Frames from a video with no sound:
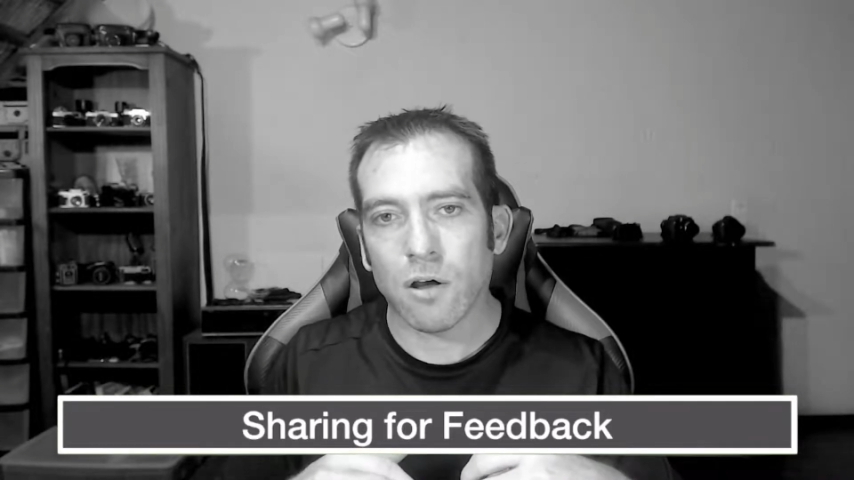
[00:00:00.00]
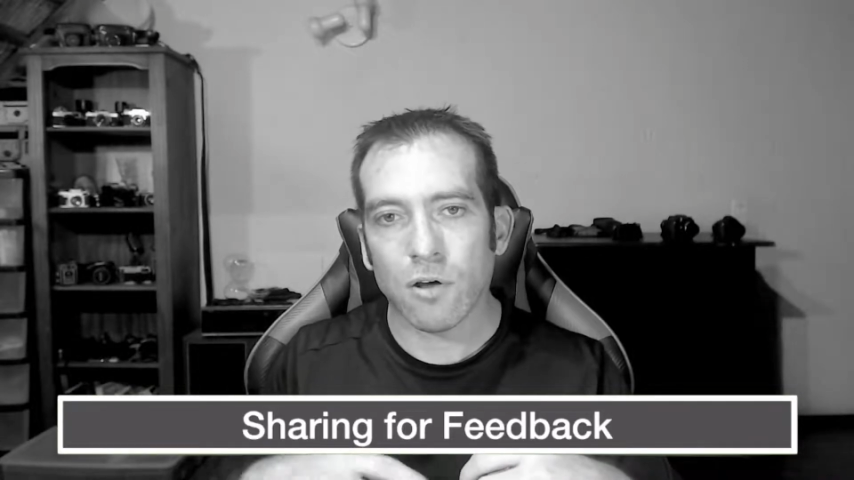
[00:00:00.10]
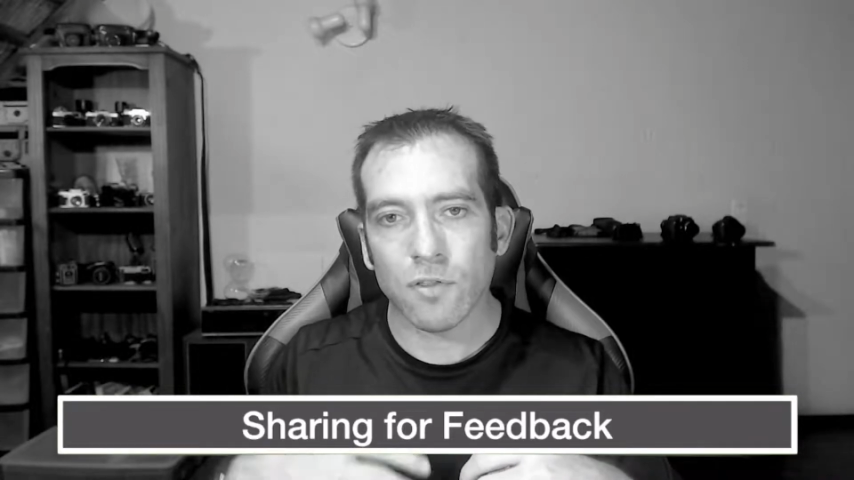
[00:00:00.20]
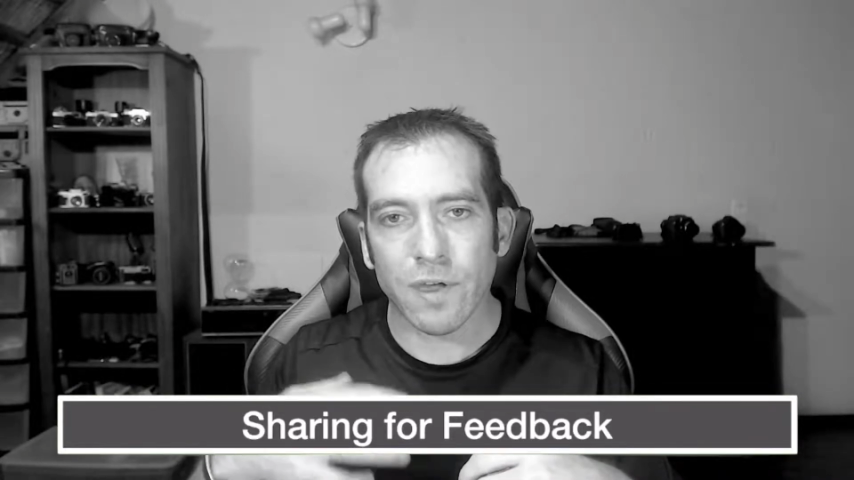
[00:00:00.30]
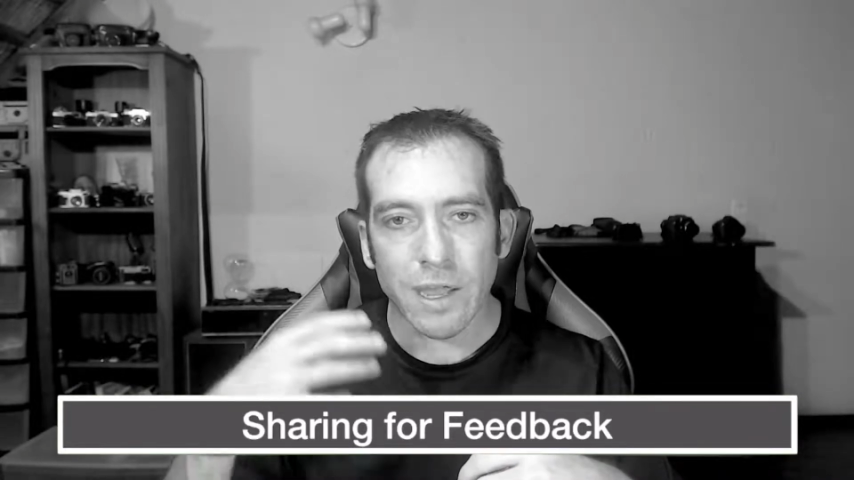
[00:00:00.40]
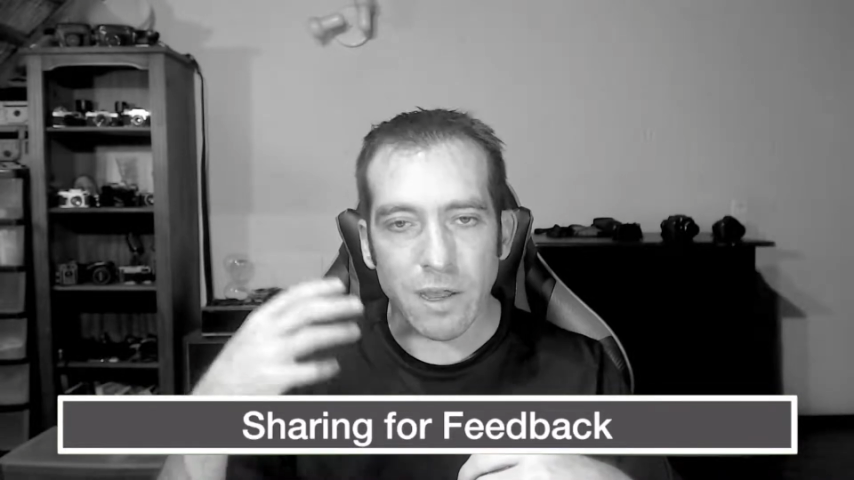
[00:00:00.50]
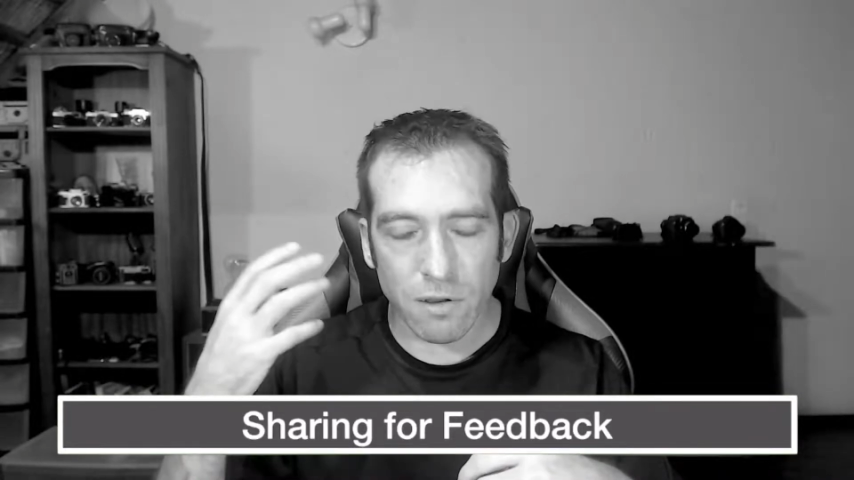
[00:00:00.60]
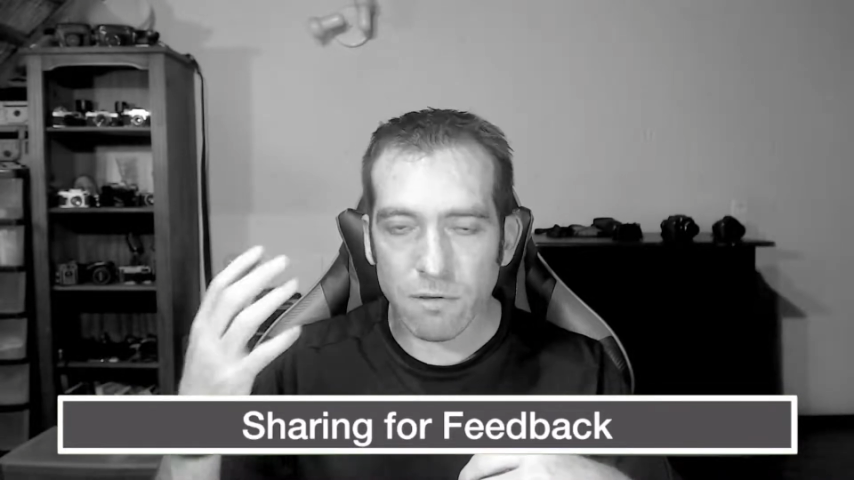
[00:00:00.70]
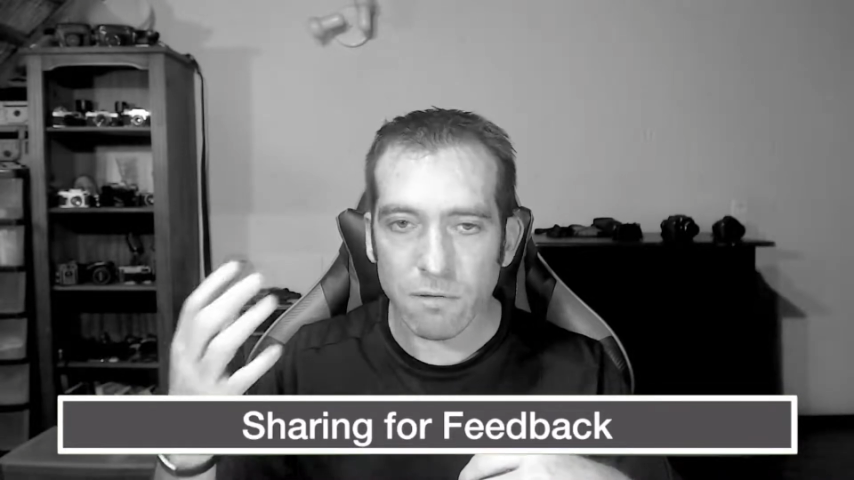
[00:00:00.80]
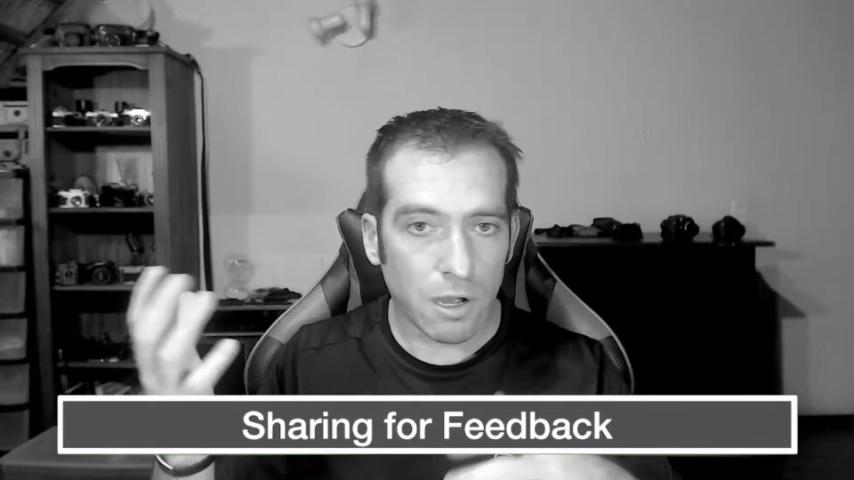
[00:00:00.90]
Are
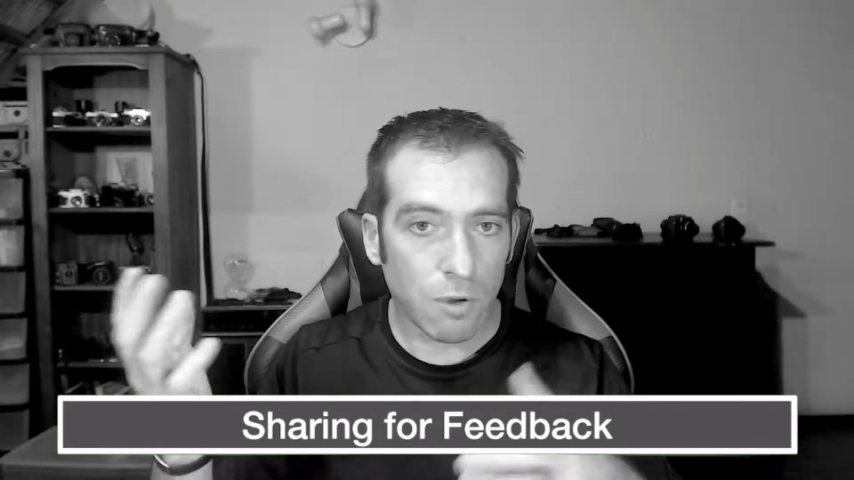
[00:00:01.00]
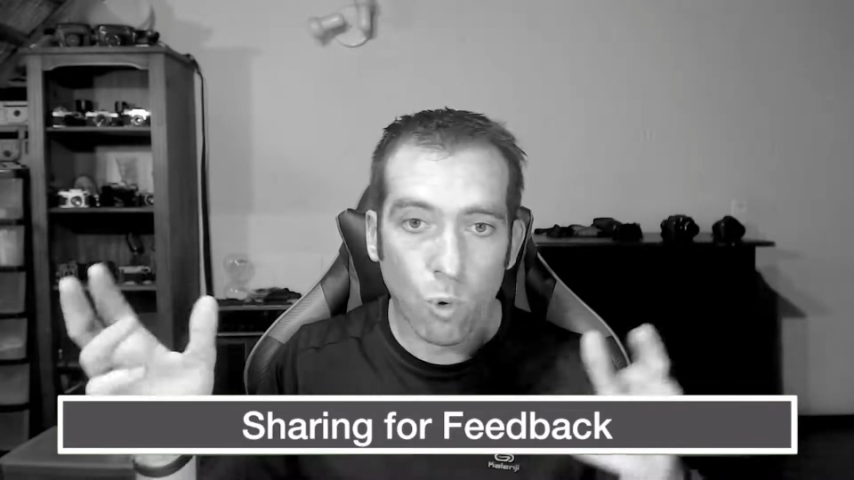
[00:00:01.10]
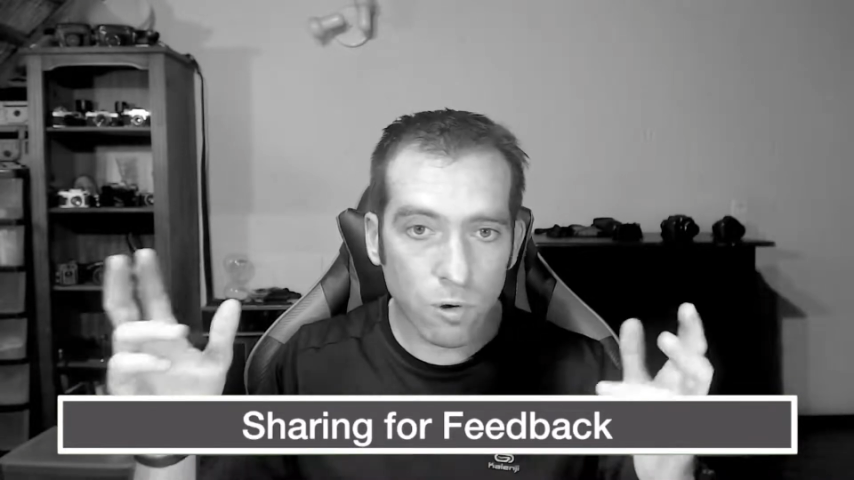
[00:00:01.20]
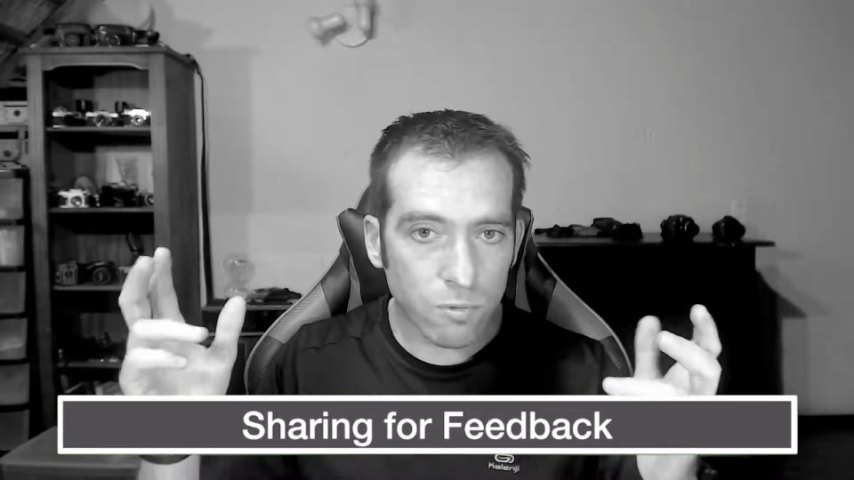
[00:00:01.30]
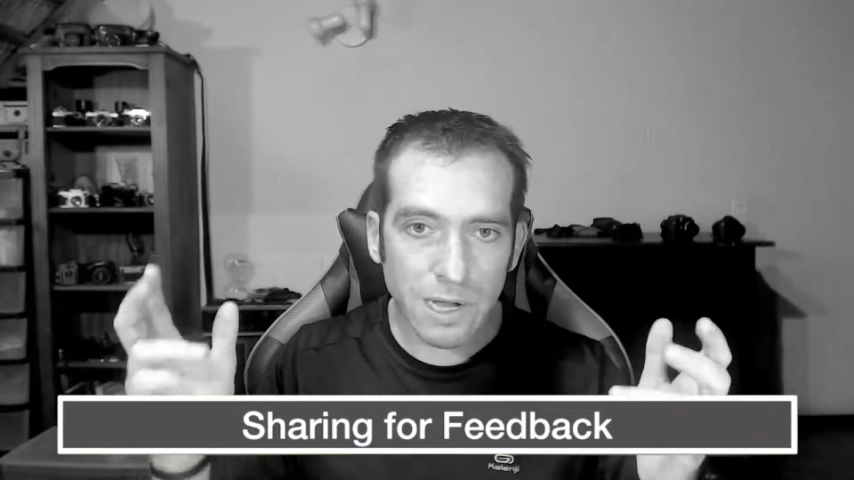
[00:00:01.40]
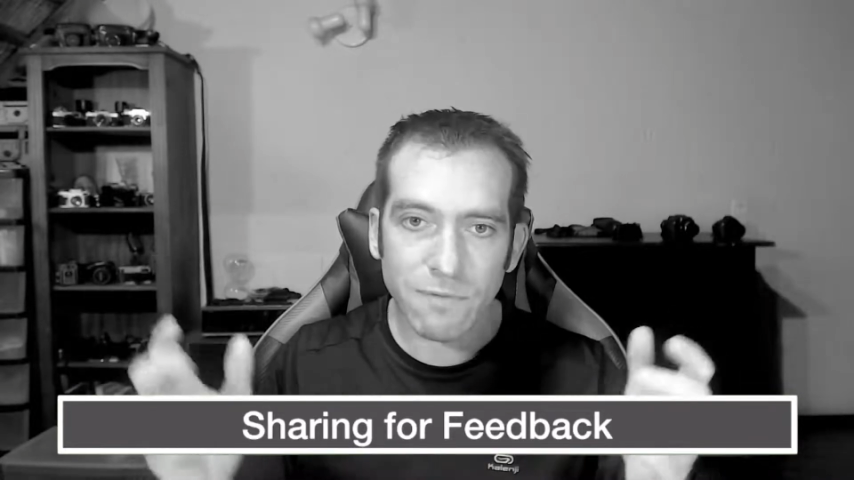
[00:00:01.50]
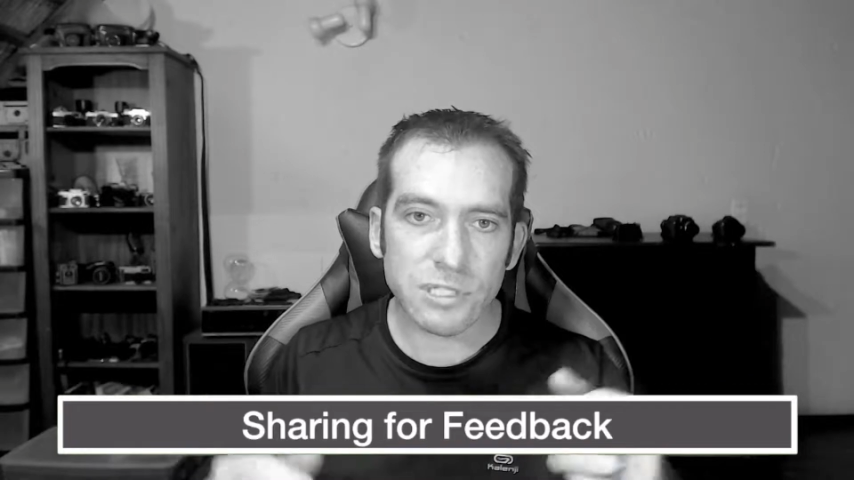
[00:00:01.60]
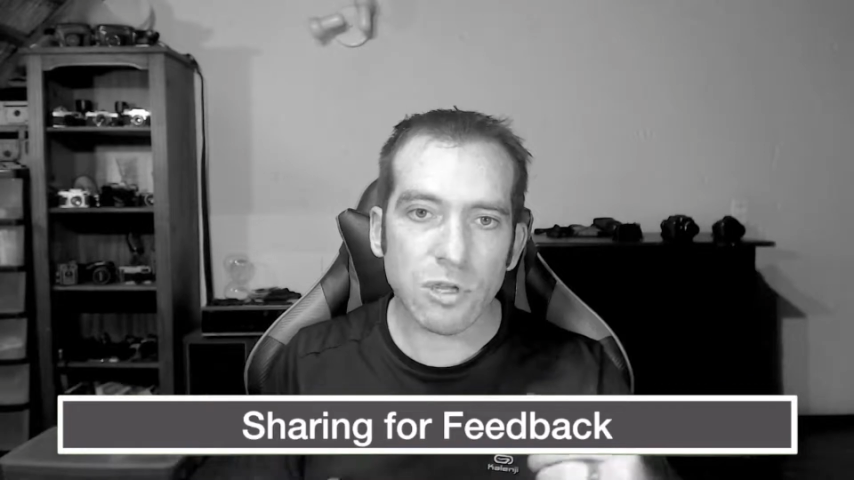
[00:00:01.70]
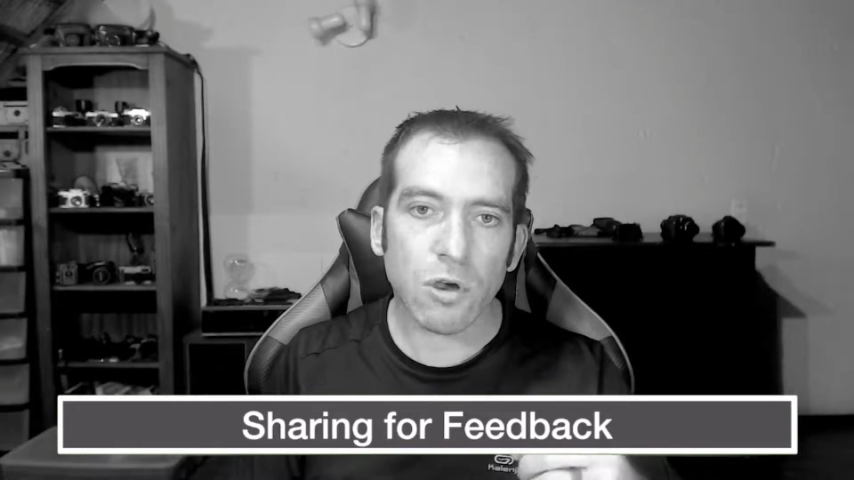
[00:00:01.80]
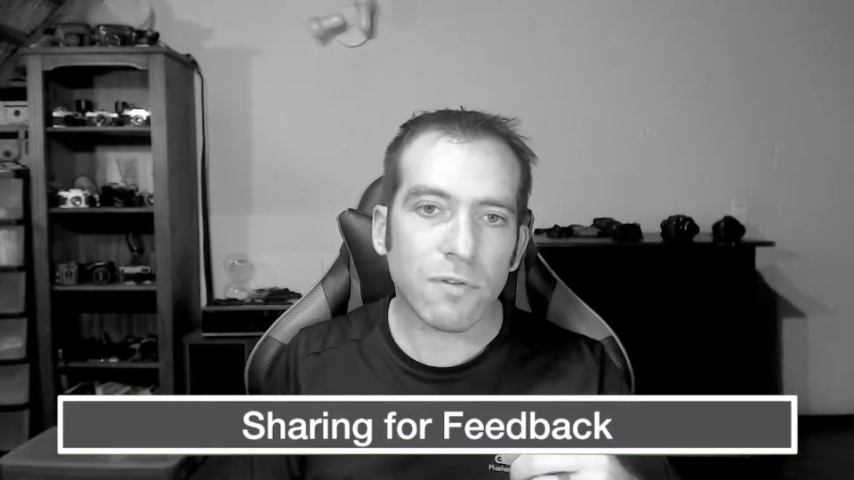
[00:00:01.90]
they award-winning
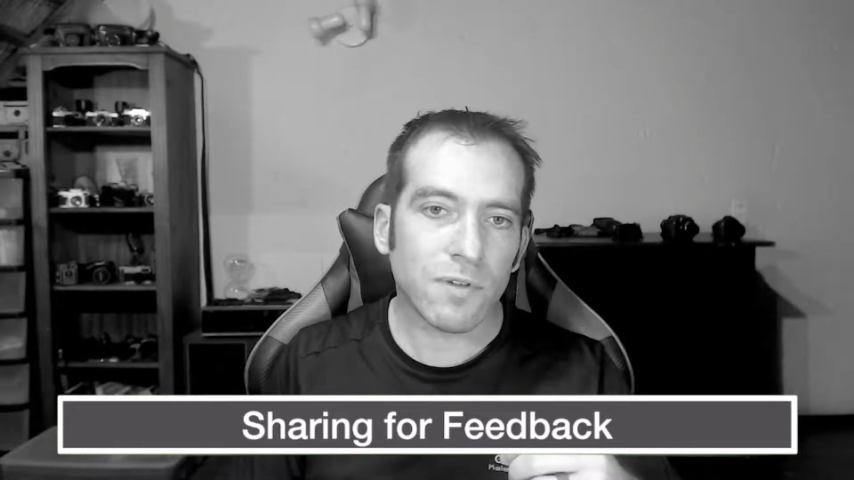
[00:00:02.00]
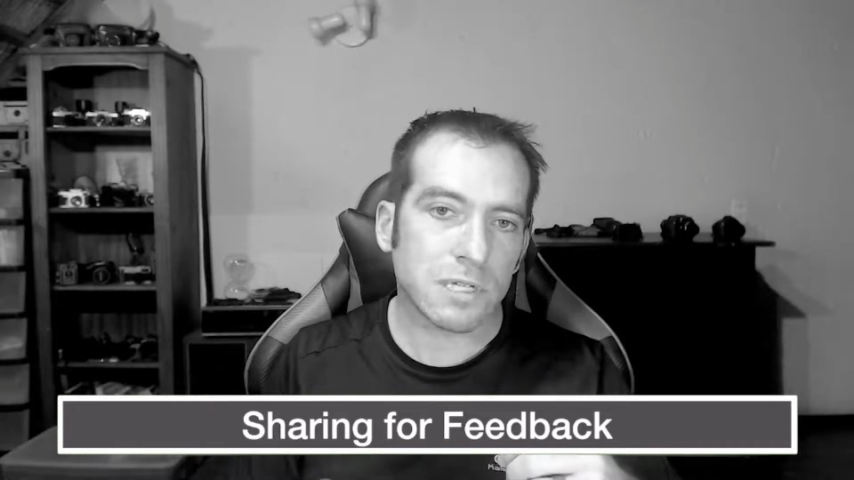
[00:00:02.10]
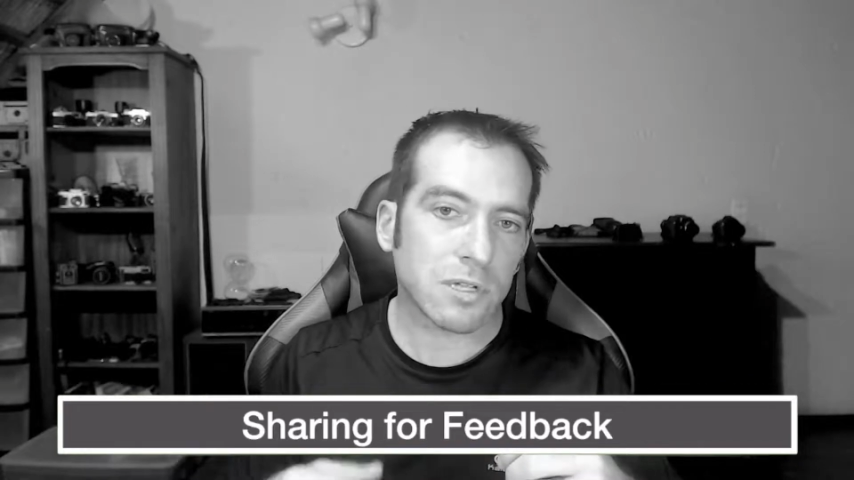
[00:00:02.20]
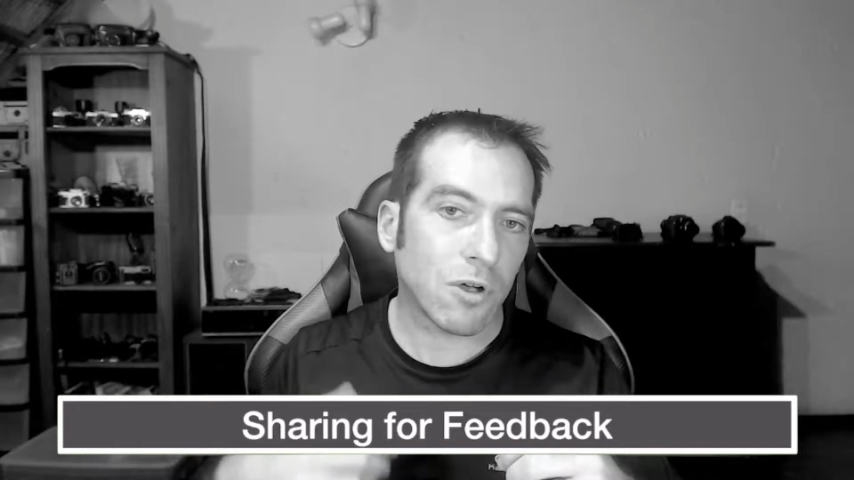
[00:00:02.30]
photographers?